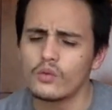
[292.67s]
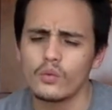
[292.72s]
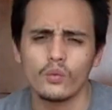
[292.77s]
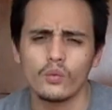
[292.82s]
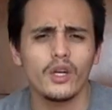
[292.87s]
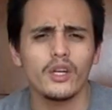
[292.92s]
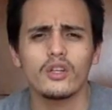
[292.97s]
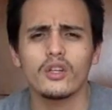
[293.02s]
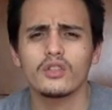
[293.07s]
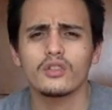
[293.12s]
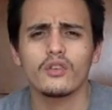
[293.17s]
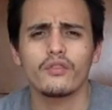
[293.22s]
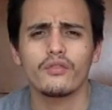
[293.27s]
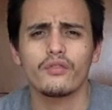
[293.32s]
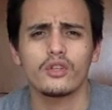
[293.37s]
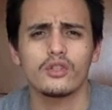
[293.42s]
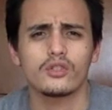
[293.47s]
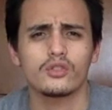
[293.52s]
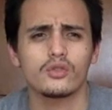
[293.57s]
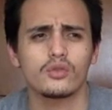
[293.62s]
We are not the
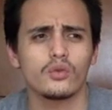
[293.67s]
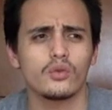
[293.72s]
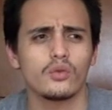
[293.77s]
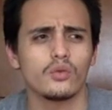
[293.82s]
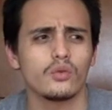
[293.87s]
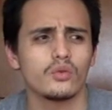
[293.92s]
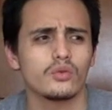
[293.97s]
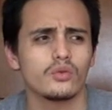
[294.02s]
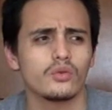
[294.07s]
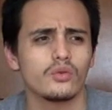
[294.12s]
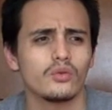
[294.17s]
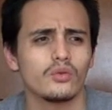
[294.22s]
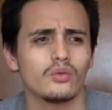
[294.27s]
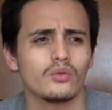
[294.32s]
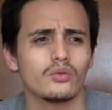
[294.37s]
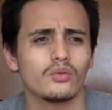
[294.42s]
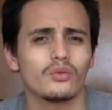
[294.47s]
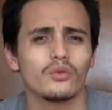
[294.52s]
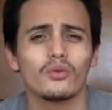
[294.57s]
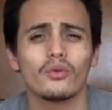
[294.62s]
first to
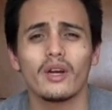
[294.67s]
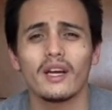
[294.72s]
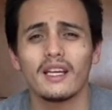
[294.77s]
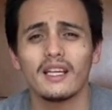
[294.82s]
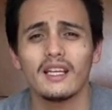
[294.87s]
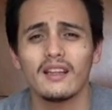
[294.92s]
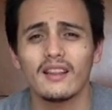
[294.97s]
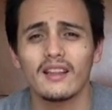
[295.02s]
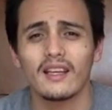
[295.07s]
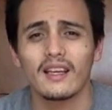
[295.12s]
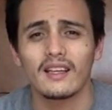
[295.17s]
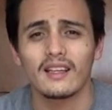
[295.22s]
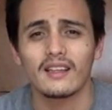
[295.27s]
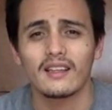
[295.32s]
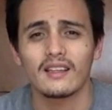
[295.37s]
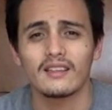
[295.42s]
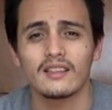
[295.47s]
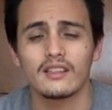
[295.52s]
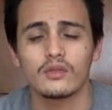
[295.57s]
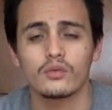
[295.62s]
do anything
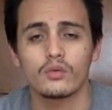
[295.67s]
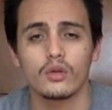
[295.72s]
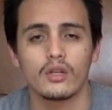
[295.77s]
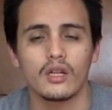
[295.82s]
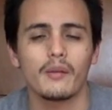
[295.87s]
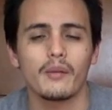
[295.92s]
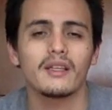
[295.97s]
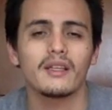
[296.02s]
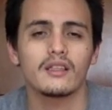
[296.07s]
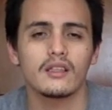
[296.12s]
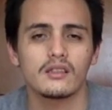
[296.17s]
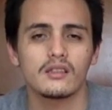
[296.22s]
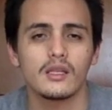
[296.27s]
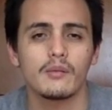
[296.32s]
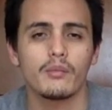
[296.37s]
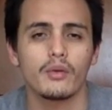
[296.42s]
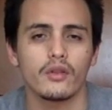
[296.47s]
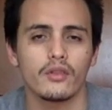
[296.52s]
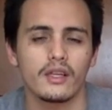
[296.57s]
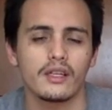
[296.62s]
in this world. I mean, the
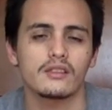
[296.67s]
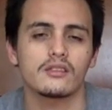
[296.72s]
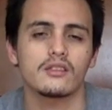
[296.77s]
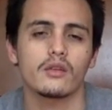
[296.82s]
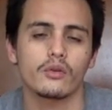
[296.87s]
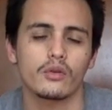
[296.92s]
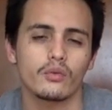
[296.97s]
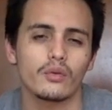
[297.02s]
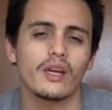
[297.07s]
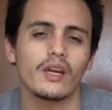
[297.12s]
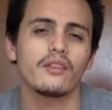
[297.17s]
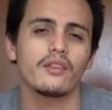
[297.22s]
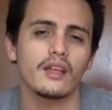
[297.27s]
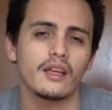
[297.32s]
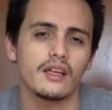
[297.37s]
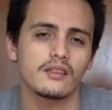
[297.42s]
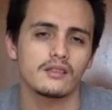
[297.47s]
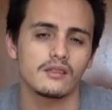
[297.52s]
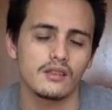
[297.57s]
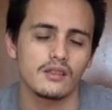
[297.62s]
simple things, the great
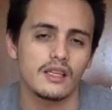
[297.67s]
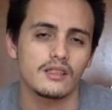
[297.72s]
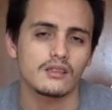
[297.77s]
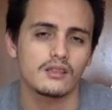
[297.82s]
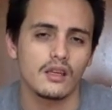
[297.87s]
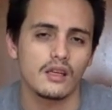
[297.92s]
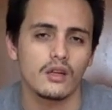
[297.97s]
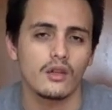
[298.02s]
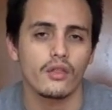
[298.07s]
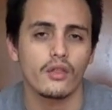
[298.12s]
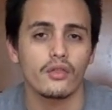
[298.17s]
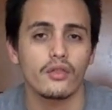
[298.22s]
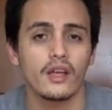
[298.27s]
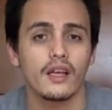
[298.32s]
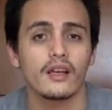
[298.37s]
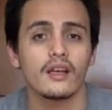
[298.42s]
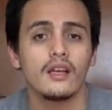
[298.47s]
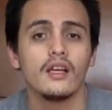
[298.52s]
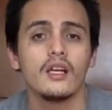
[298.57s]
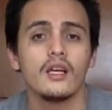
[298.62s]
things, that's another
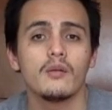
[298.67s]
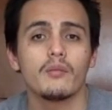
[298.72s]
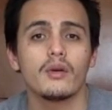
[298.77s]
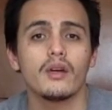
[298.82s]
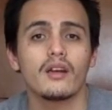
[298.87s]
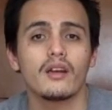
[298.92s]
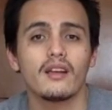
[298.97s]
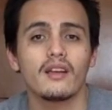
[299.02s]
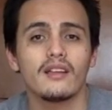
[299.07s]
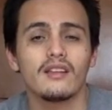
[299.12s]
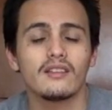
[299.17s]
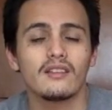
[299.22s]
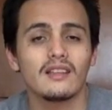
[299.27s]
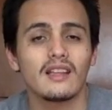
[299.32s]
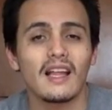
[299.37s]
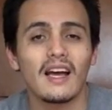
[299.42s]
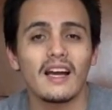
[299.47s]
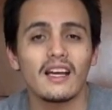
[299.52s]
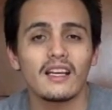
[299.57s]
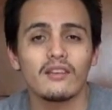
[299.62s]
thing. But in
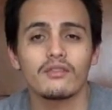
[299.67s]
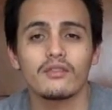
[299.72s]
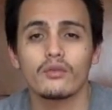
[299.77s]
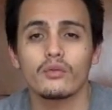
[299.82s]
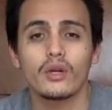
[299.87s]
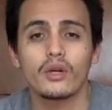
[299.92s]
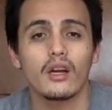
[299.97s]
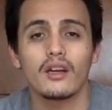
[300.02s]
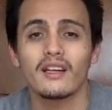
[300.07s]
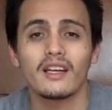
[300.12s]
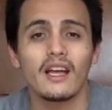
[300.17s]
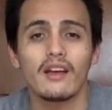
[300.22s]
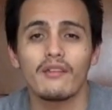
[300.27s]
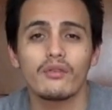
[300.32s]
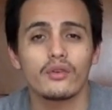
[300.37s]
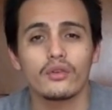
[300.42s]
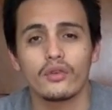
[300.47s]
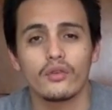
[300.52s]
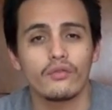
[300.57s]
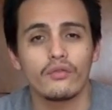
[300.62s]
life, we are
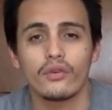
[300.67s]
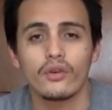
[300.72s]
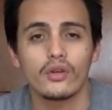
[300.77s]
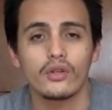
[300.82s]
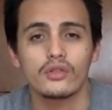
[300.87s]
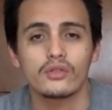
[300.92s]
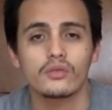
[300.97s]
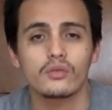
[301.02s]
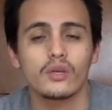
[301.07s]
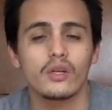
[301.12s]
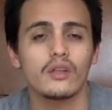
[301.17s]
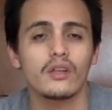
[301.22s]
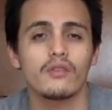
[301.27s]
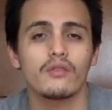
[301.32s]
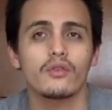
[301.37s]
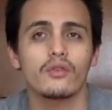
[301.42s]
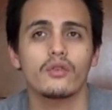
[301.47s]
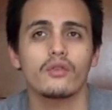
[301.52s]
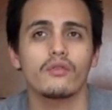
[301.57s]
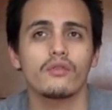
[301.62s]
never the first. We are
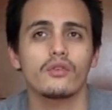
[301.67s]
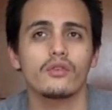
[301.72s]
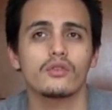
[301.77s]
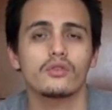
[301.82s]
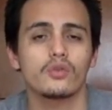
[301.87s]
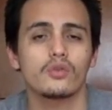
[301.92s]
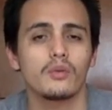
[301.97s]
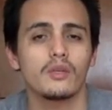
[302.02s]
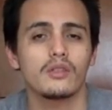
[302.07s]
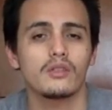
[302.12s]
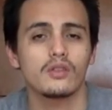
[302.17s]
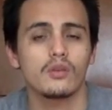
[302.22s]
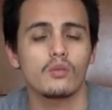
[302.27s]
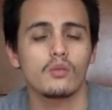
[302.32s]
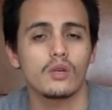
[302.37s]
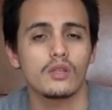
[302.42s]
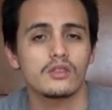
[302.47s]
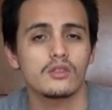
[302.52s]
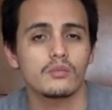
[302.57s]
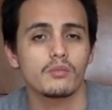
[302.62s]
never the first to be
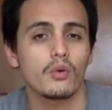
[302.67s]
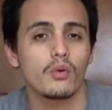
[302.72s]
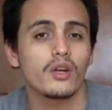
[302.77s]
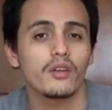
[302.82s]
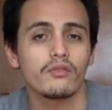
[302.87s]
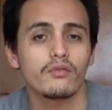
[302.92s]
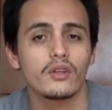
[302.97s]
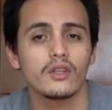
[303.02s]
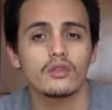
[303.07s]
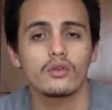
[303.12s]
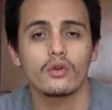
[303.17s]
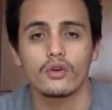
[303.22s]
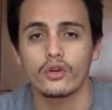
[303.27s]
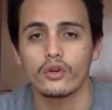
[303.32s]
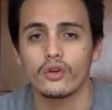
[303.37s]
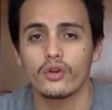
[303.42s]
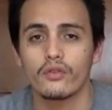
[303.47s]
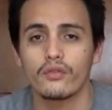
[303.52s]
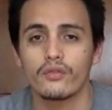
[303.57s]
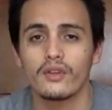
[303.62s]
someone's boyfriend or
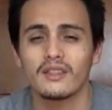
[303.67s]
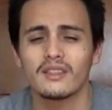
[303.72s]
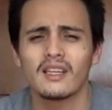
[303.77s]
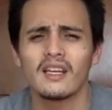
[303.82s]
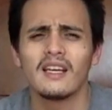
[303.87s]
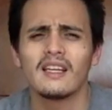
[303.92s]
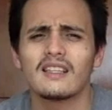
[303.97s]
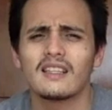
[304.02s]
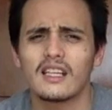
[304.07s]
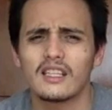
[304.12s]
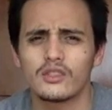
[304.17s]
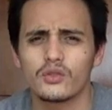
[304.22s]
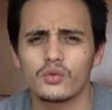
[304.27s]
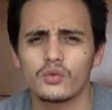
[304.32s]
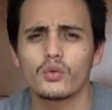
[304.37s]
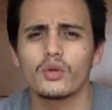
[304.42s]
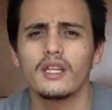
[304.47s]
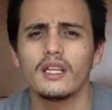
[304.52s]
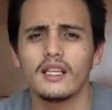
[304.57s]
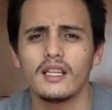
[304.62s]
girlfriend. That's
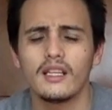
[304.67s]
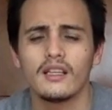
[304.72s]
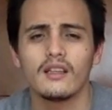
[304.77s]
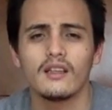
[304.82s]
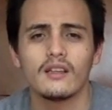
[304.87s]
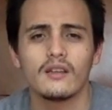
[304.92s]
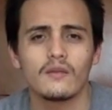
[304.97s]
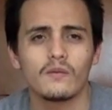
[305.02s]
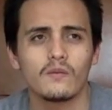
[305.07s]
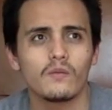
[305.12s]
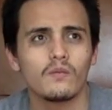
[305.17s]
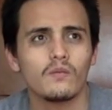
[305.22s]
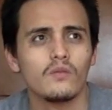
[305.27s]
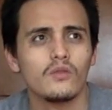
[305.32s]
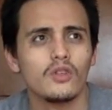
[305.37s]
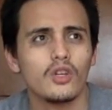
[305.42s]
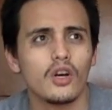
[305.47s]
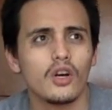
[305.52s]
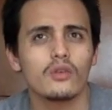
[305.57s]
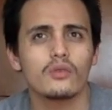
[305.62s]
really
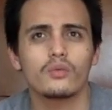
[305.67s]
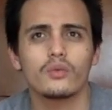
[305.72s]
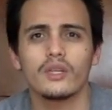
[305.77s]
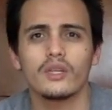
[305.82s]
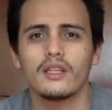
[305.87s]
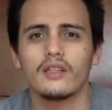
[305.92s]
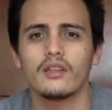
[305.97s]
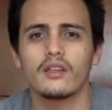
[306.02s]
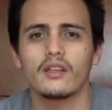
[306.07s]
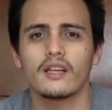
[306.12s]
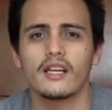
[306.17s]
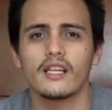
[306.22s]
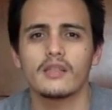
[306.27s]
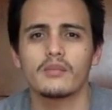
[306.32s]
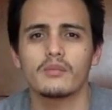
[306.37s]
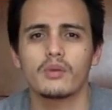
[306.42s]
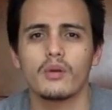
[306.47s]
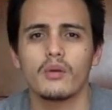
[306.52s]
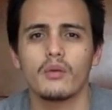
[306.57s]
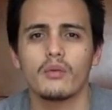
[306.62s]
not really the case,
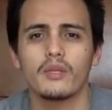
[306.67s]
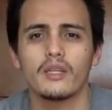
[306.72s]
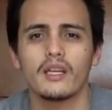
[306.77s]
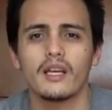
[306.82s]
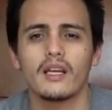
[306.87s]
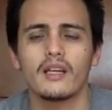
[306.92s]
probably.